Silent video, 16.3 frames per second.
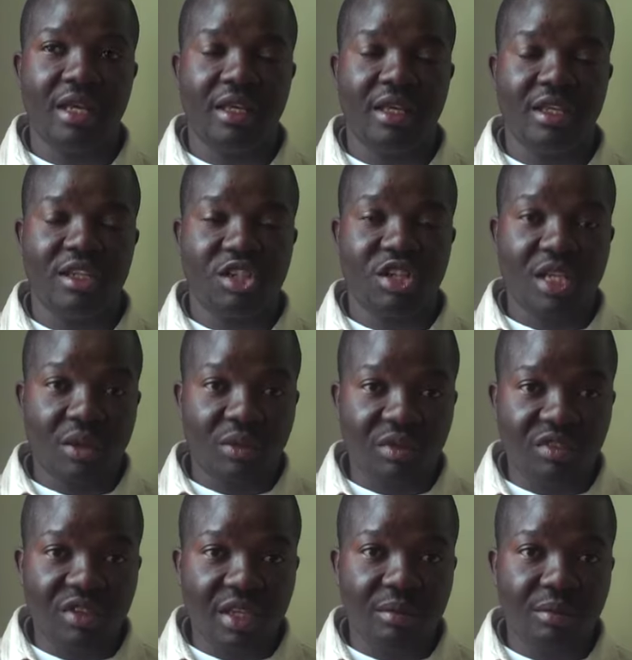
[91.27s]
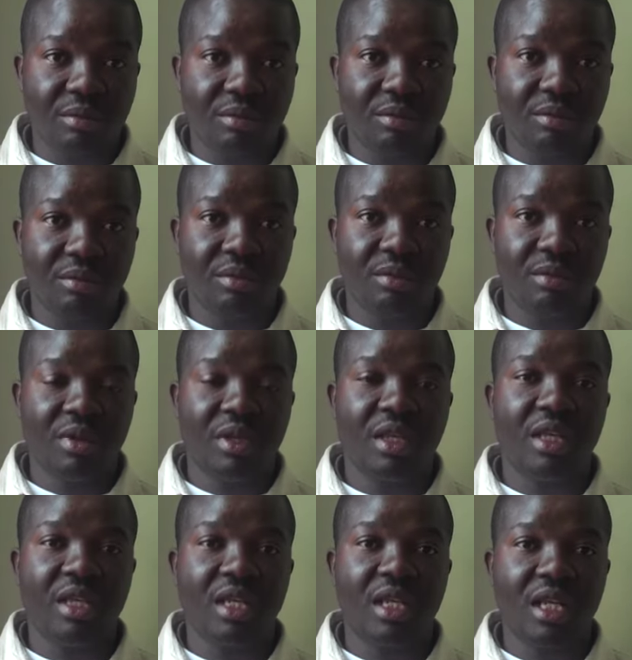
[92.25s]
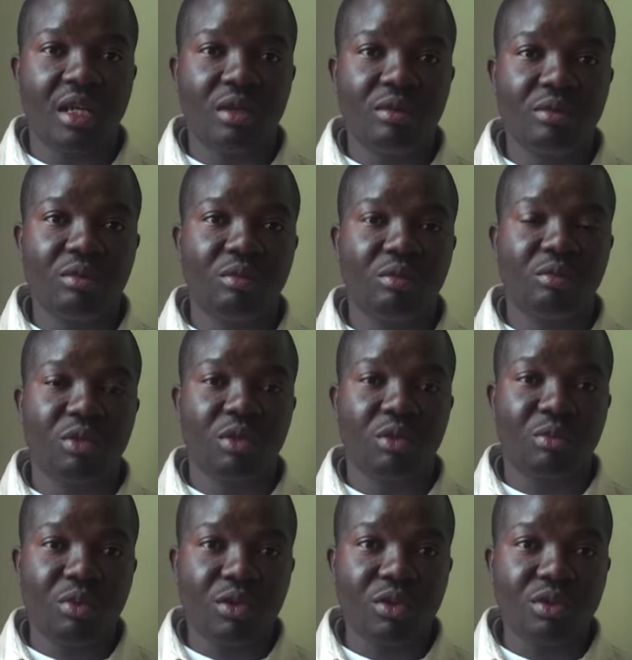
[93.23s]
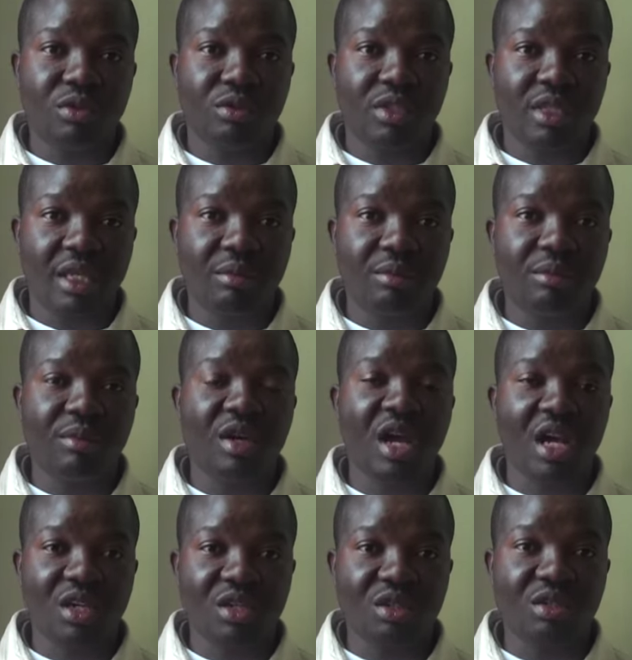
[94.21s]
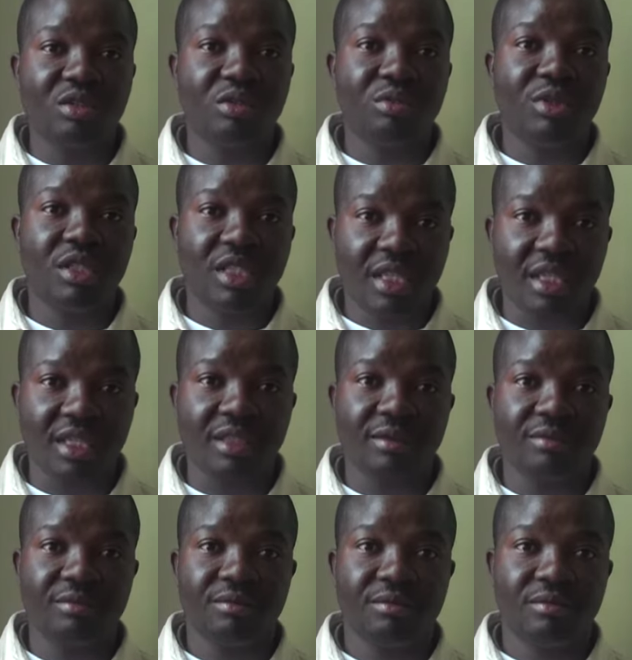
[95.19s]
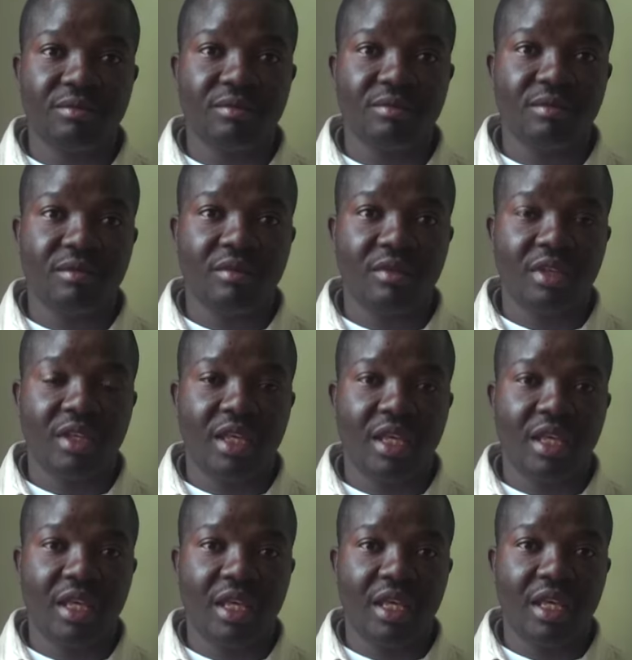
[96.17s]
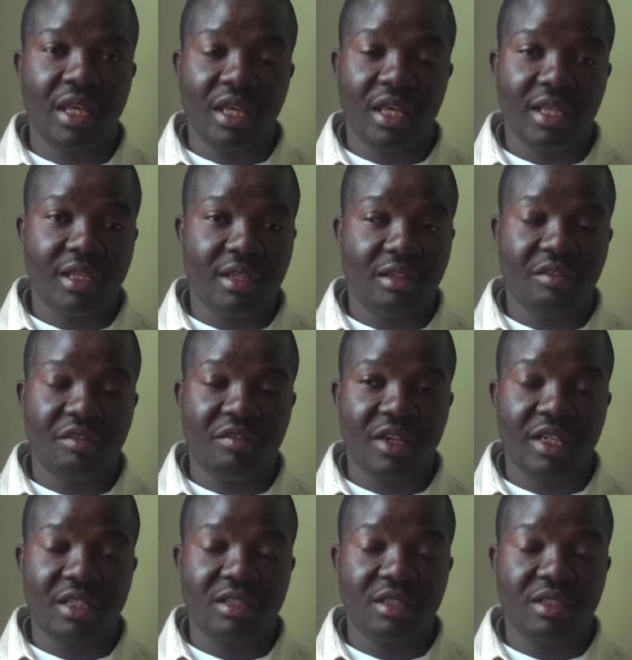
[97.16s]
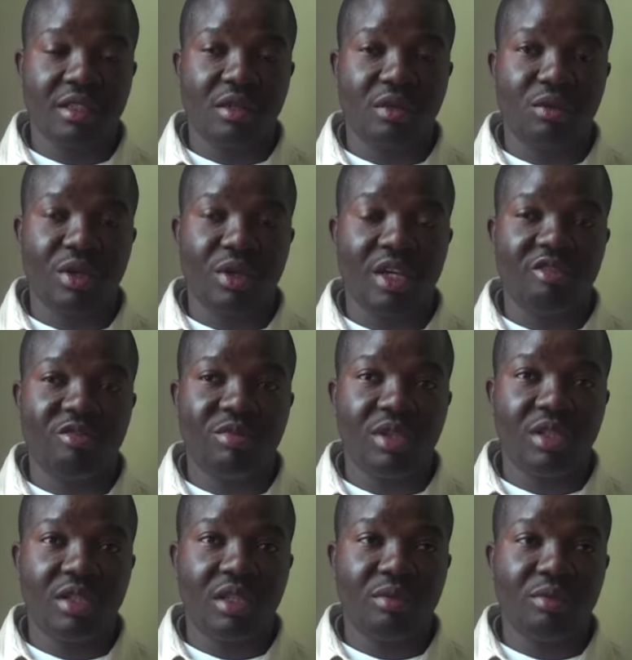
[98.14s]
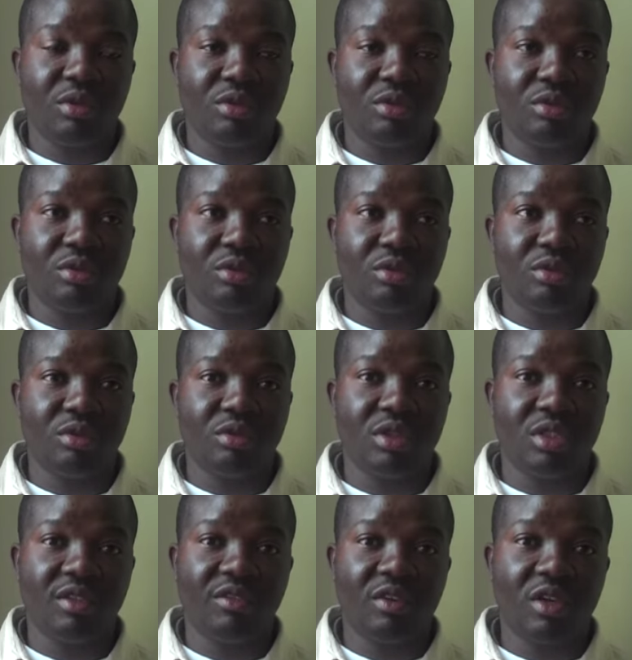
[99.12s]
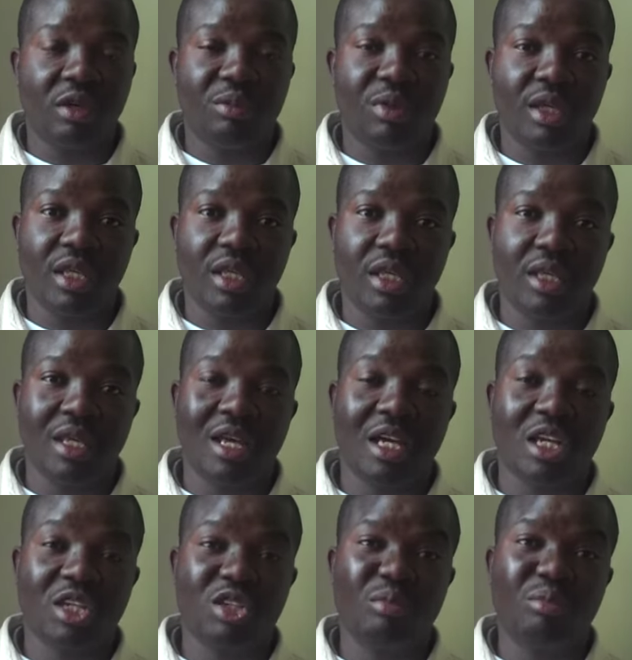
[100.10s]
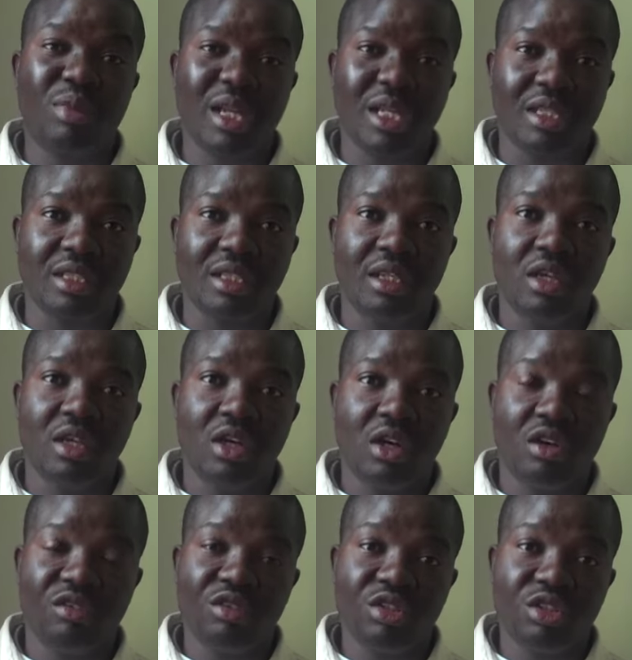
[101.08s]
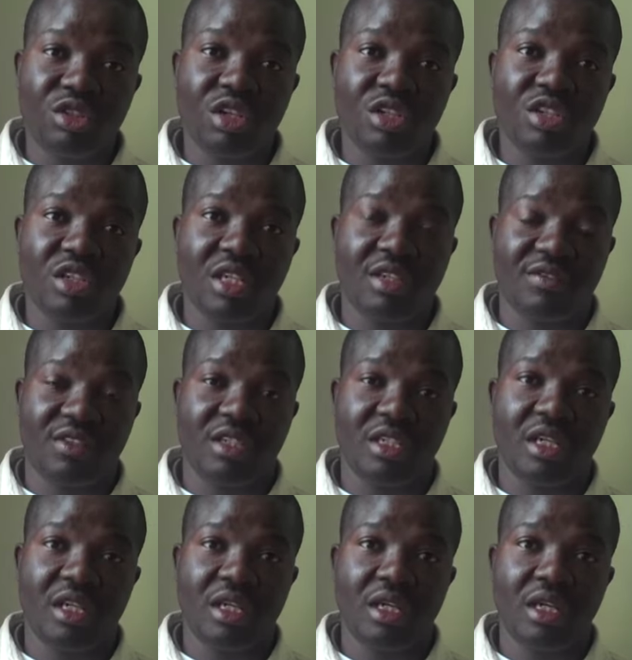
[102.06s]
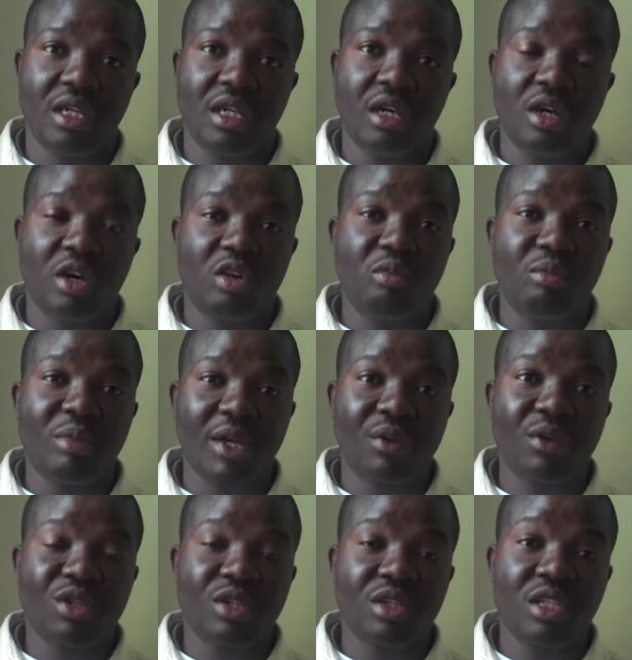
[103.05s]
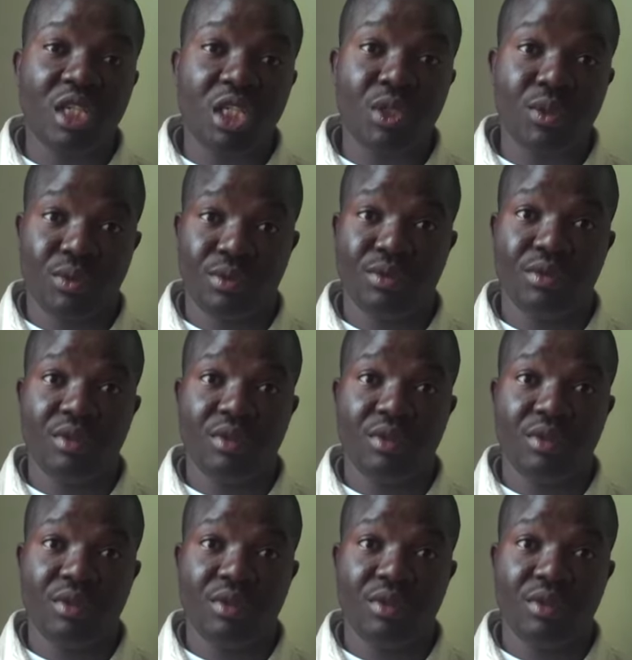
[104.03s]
share with them, and now propose to them action to be taken. And in fact, we have been able to develop an action plan of the Church in Africa on migration issues.